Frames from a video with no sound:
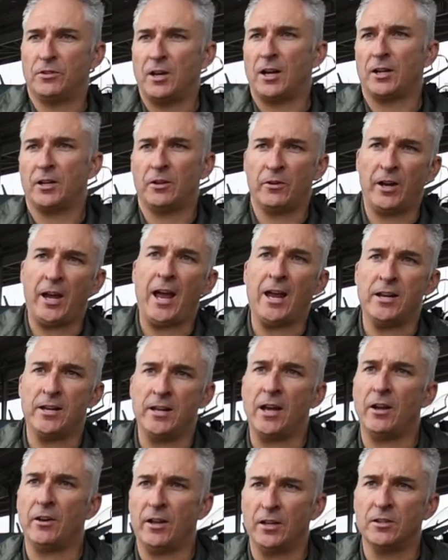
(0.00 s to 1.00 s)
target area and
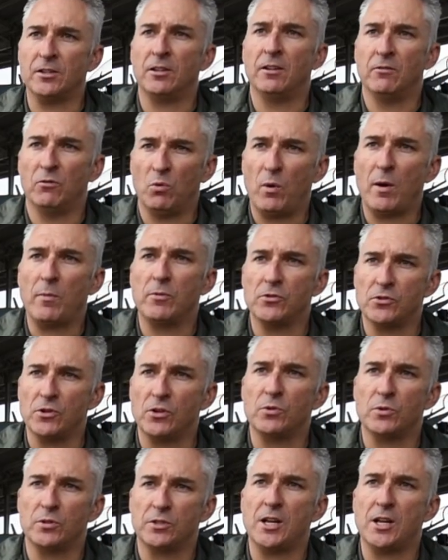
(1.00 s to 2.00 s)
out and deliver weapons onto a